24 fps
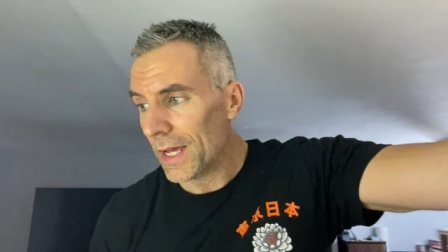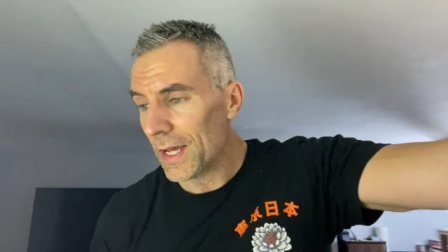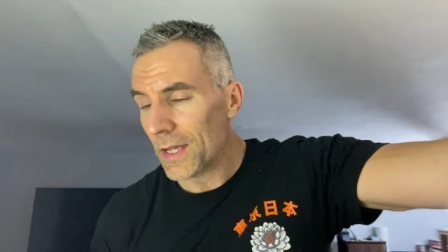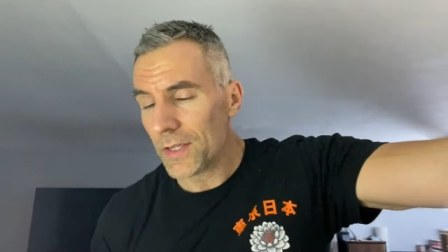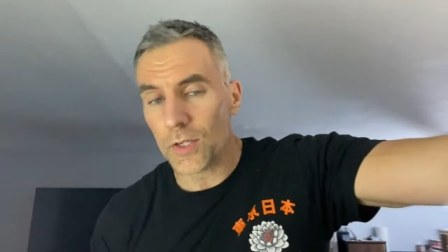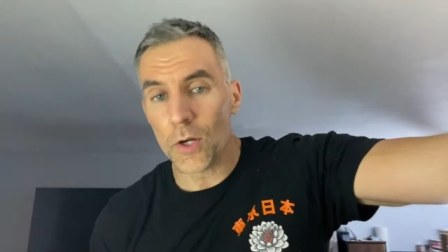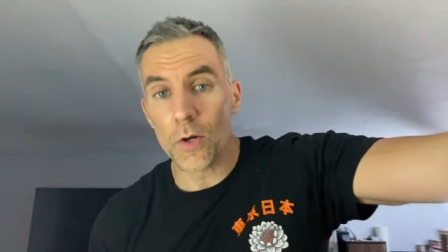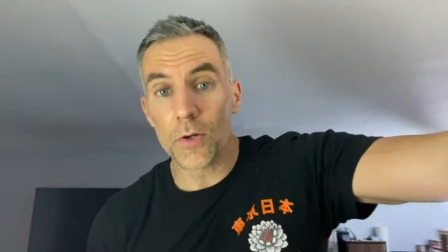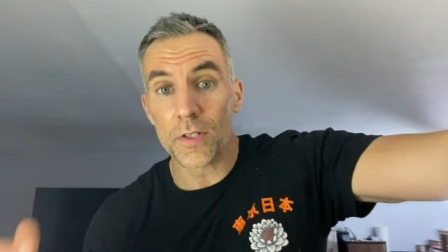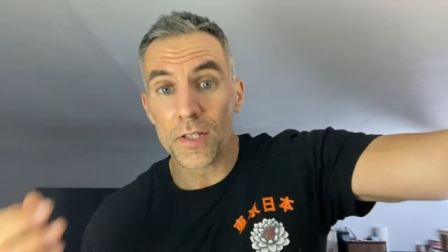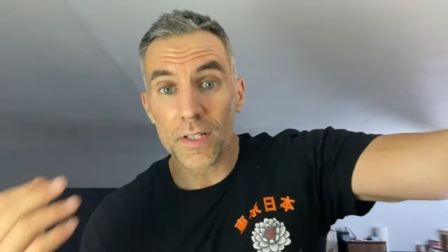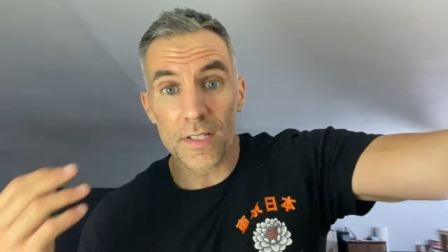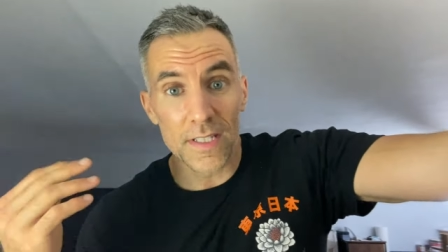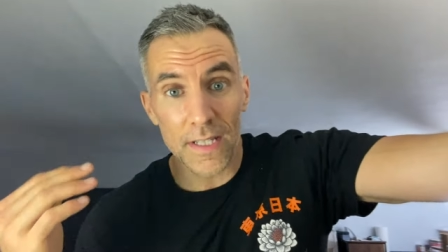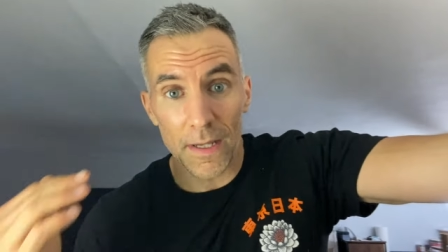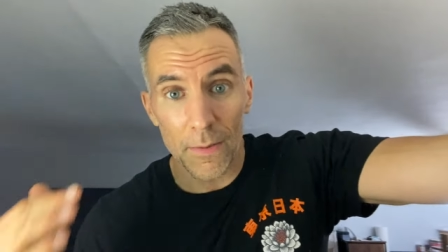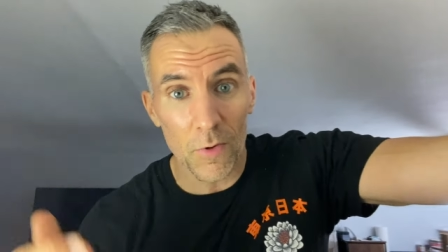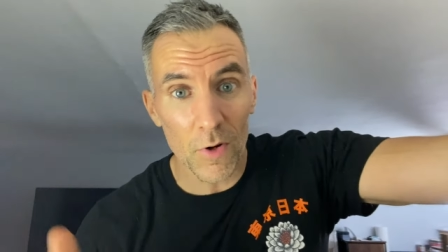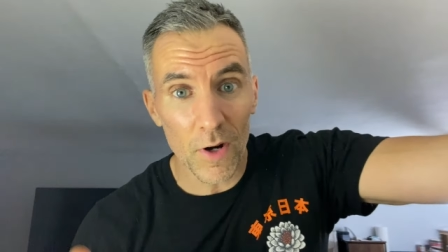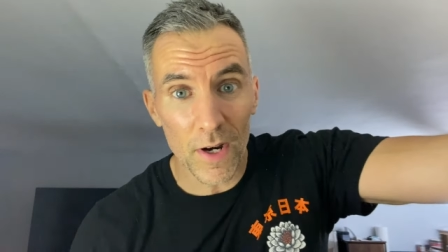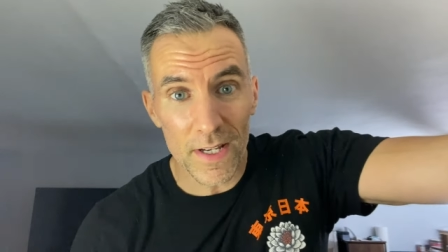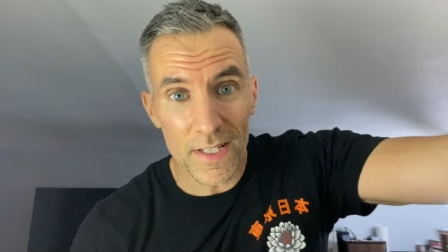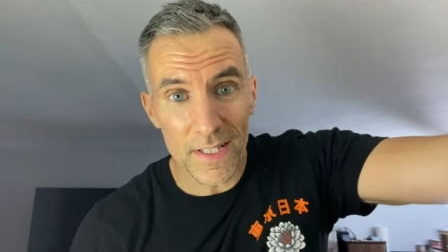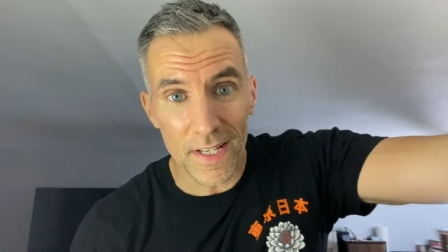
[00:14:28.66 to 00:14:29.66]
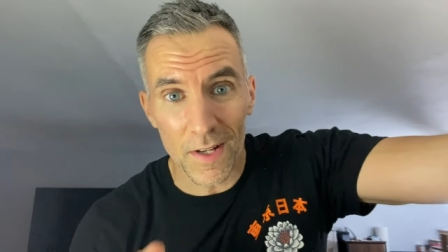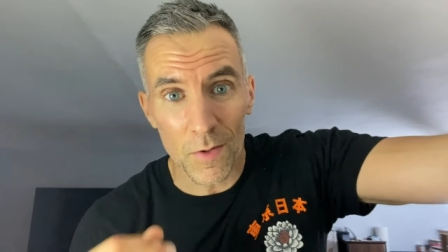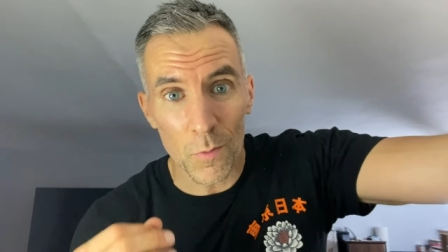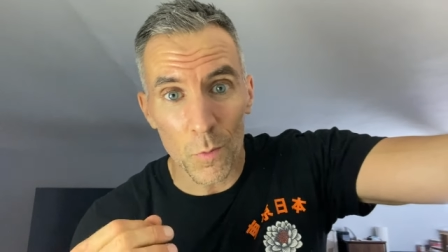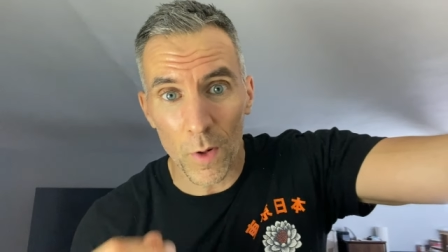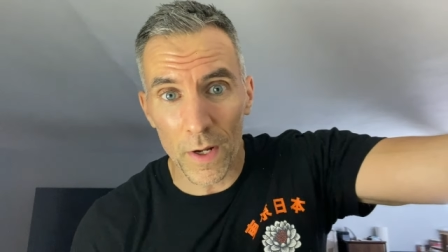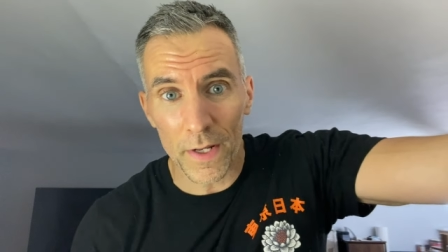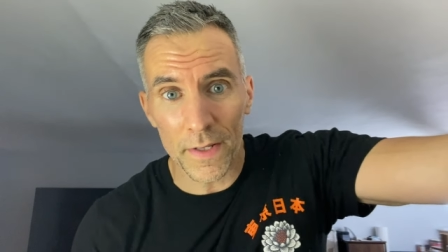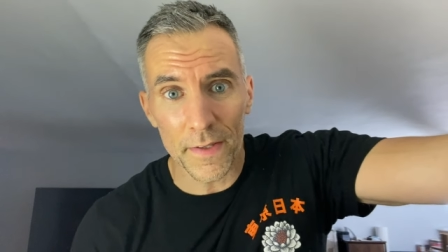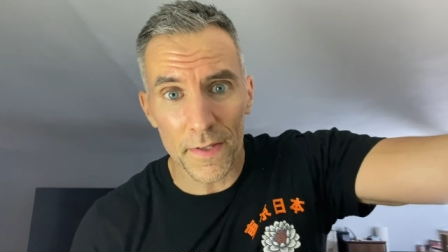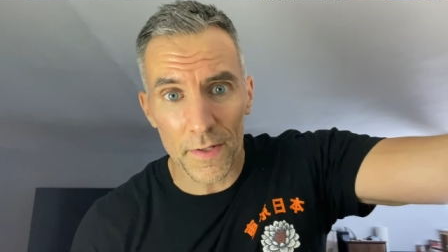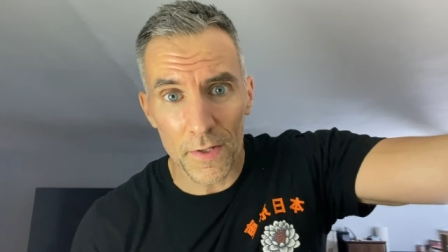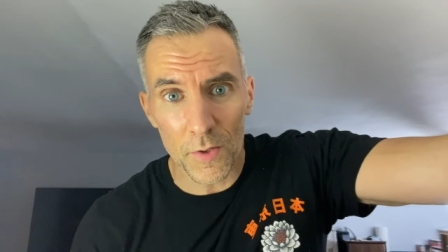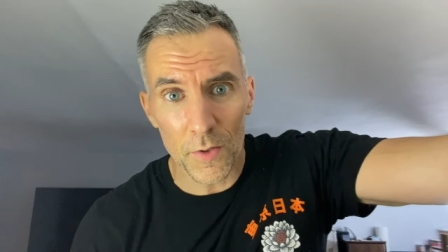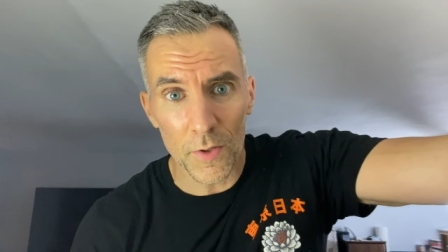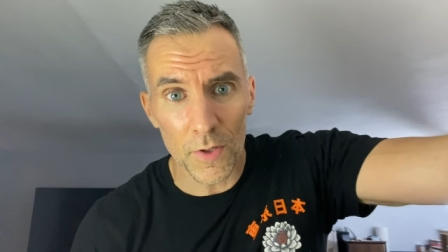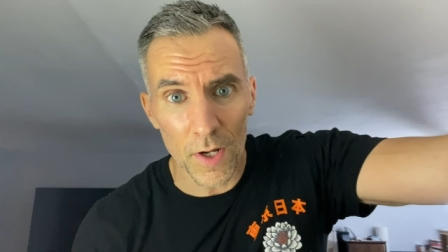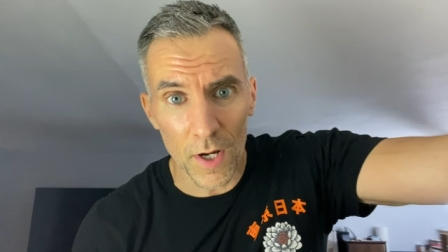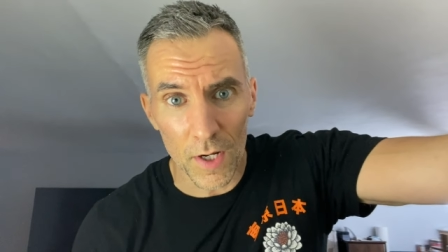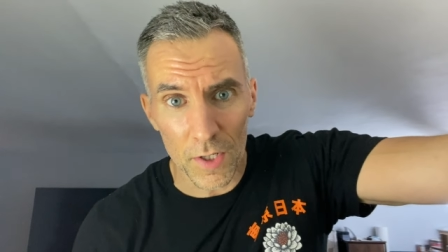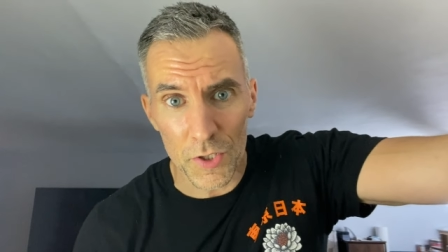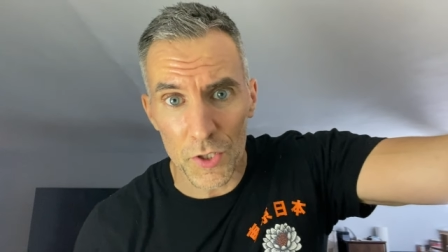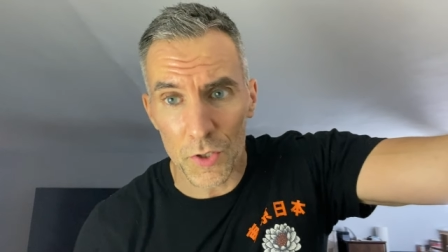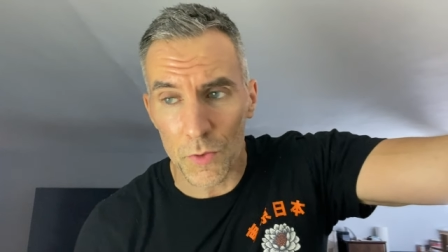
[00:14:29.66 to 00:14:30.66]
So to summarize on when to do an
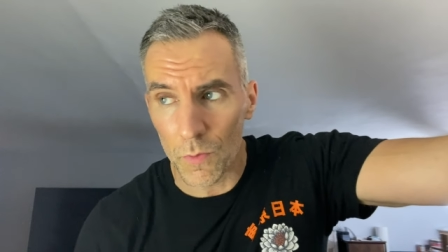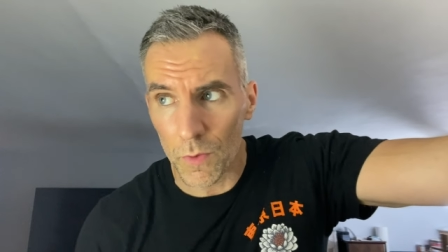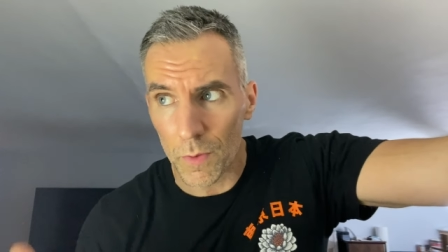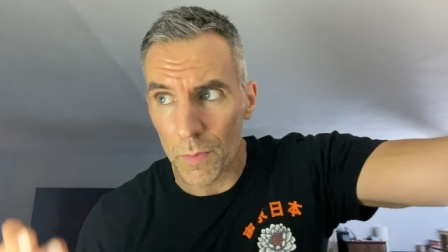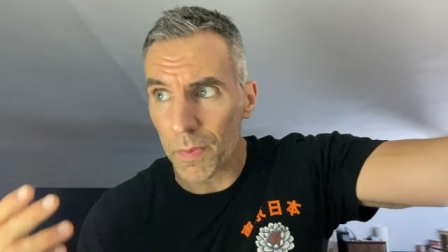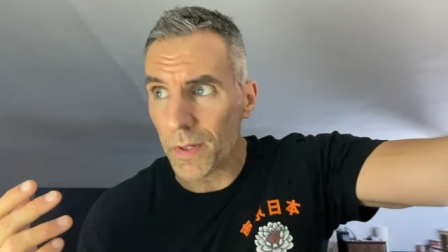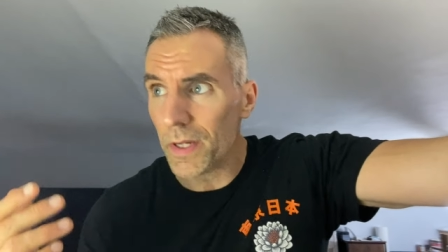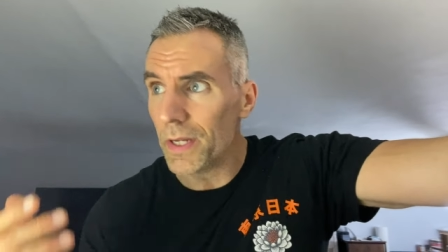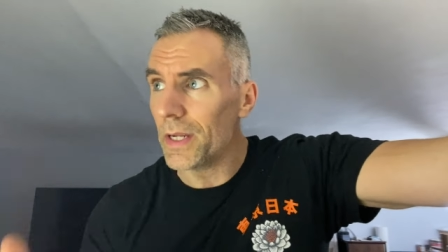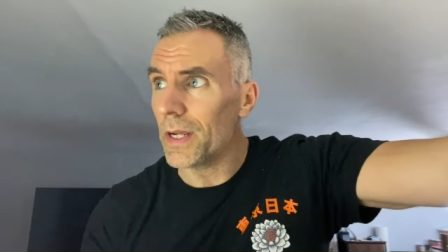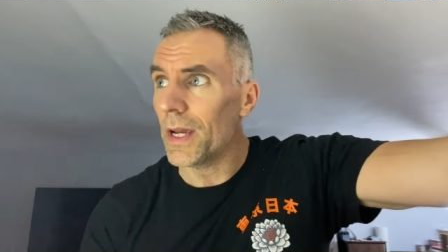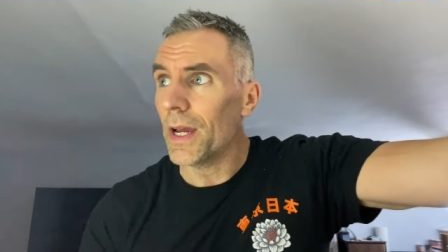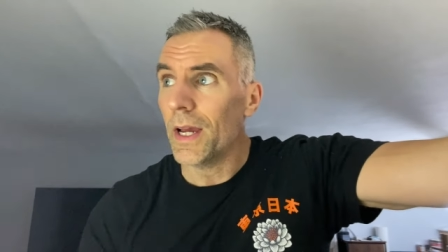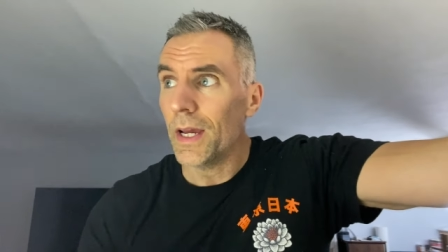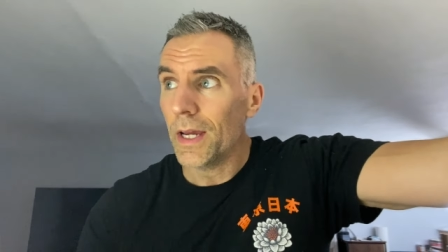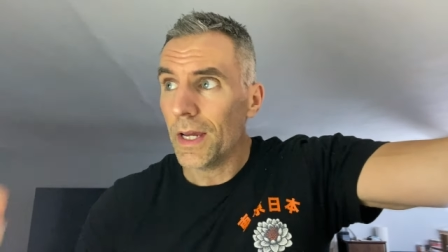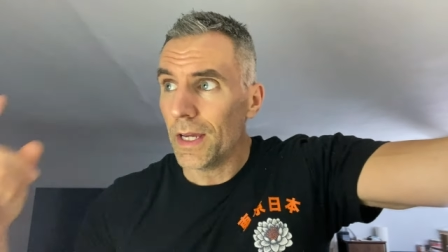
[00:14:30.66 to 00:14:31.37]
auction would be,